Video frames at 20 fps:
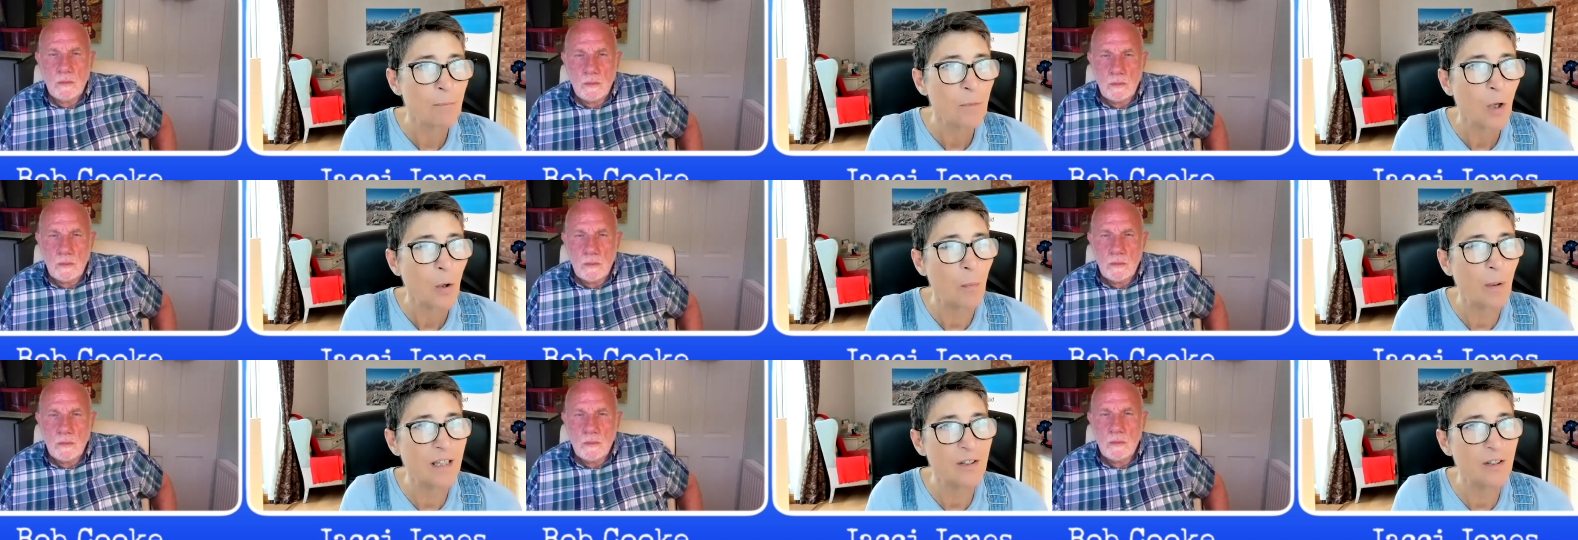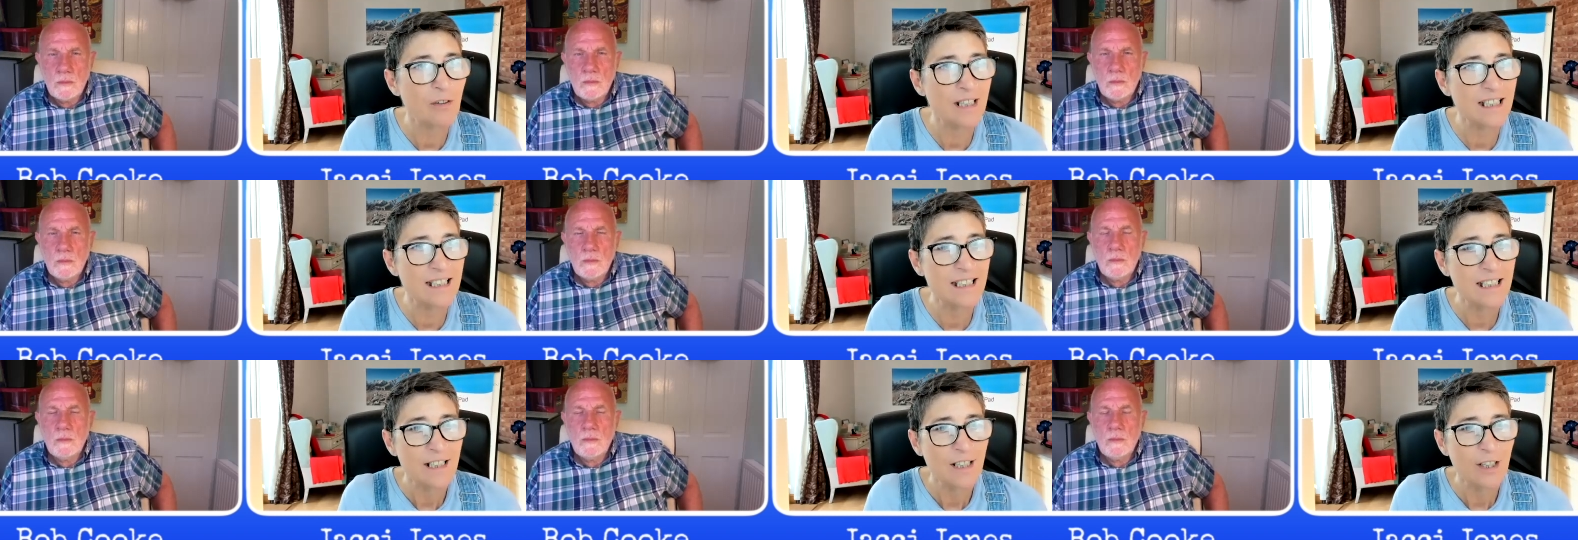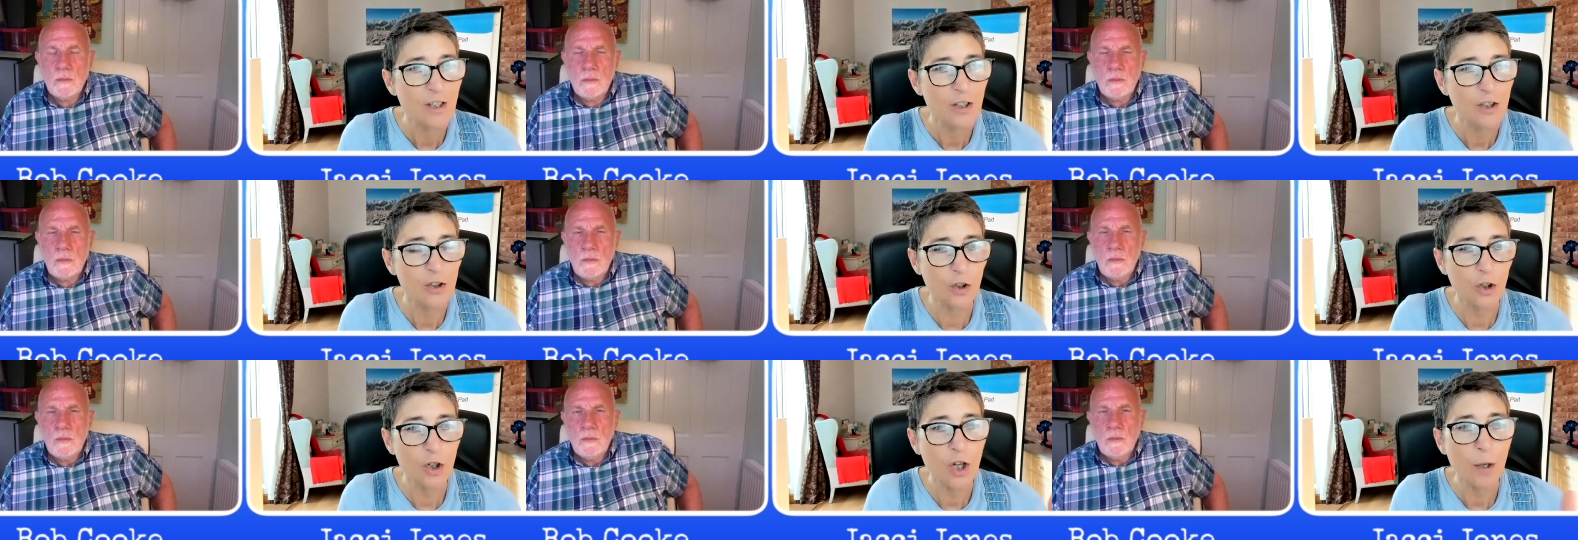Speaker 1: whether it's,
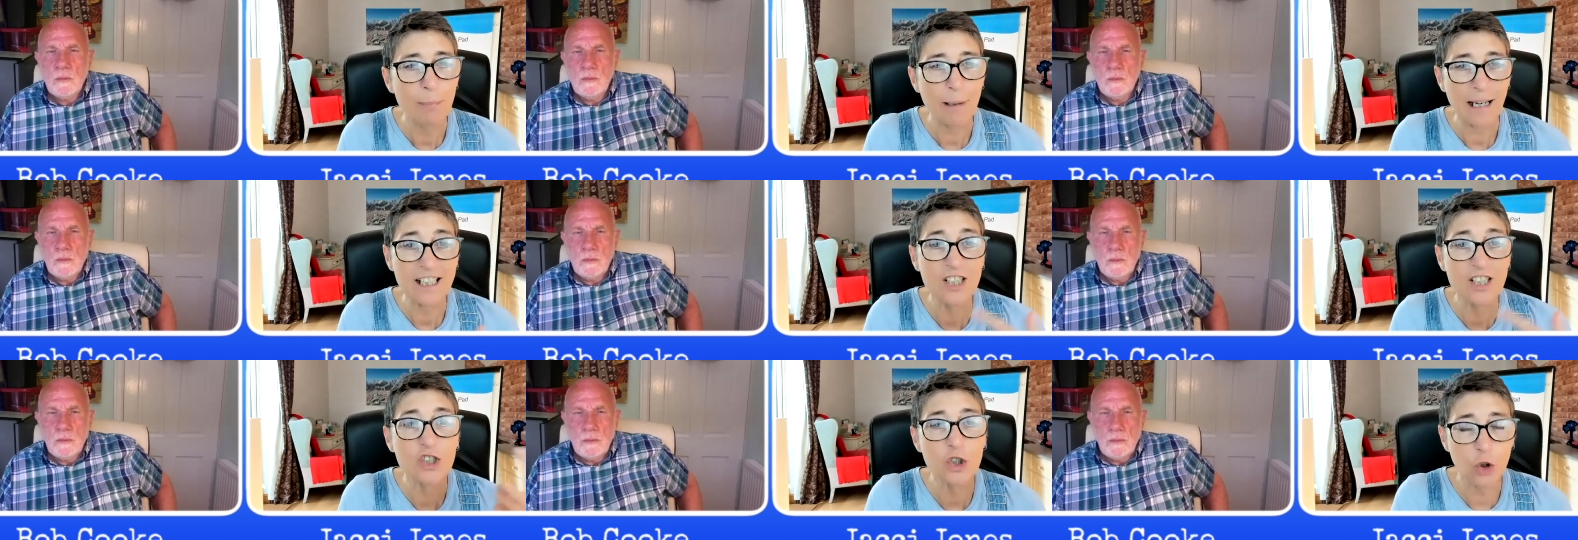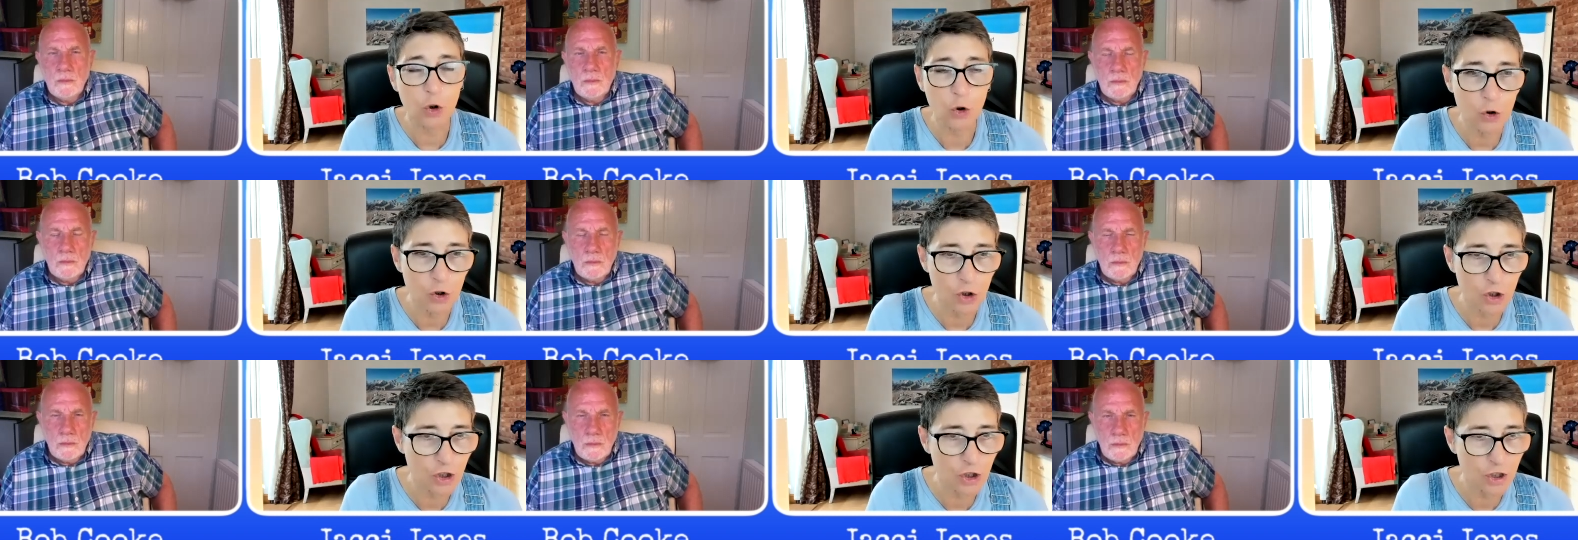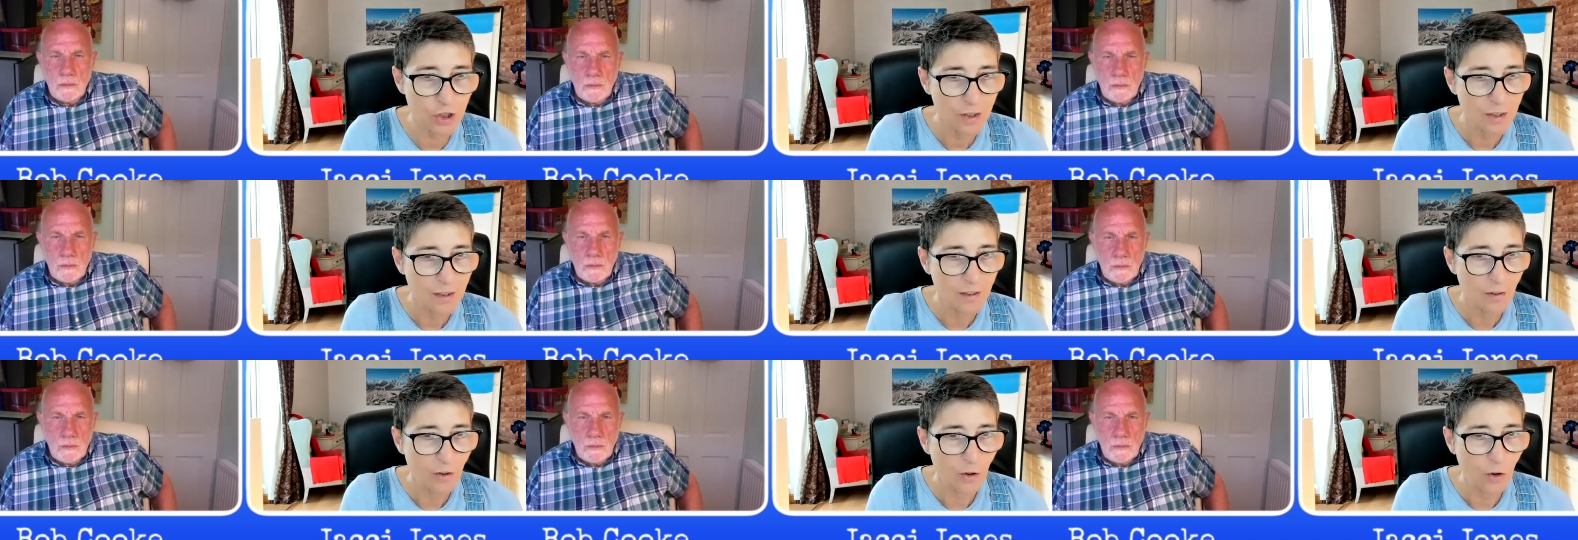you know, by touch
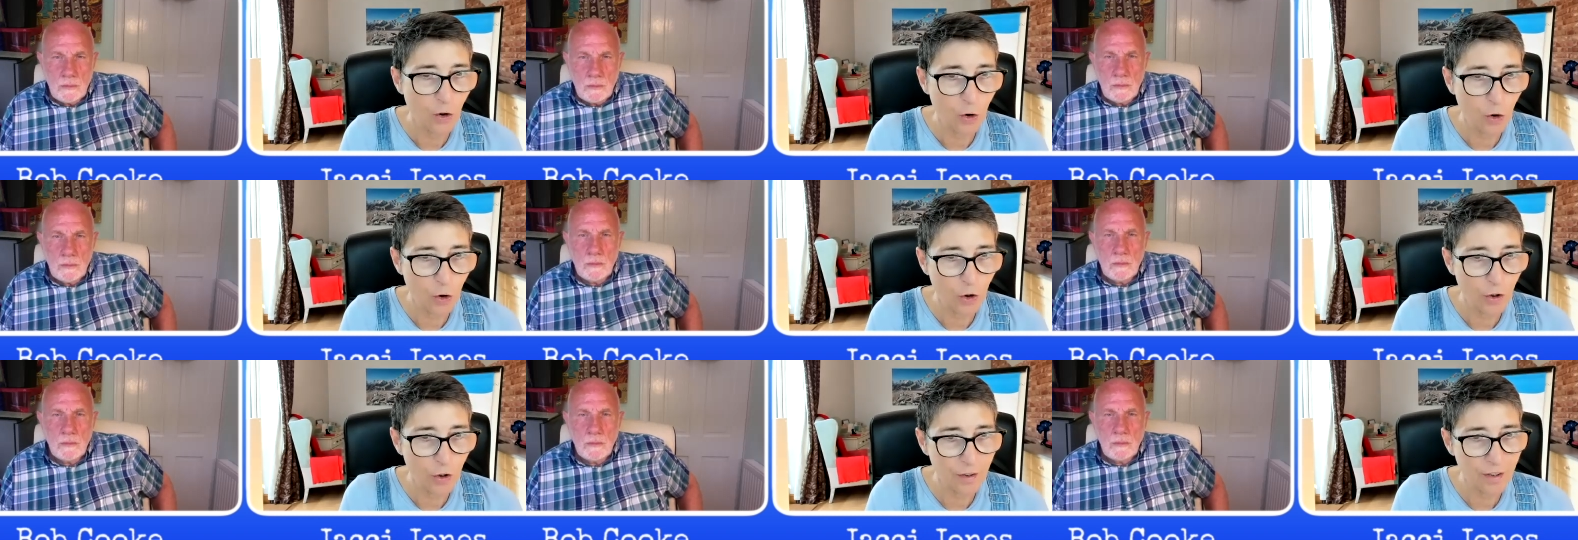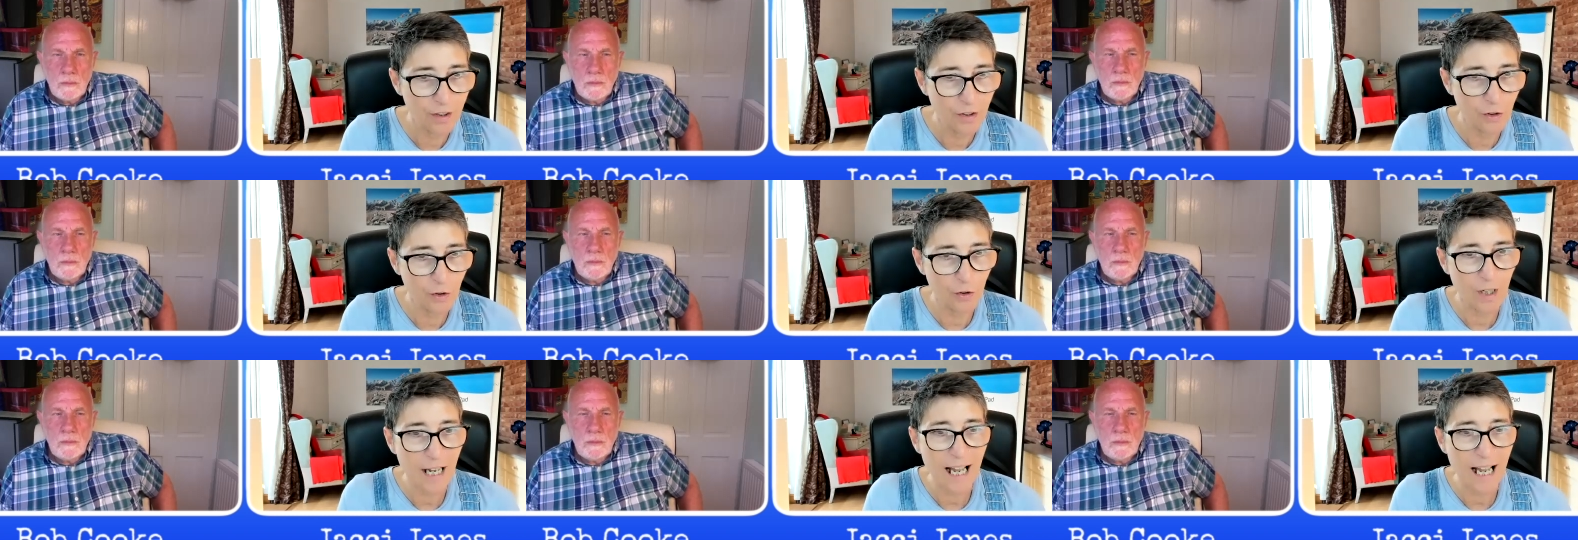or, you know,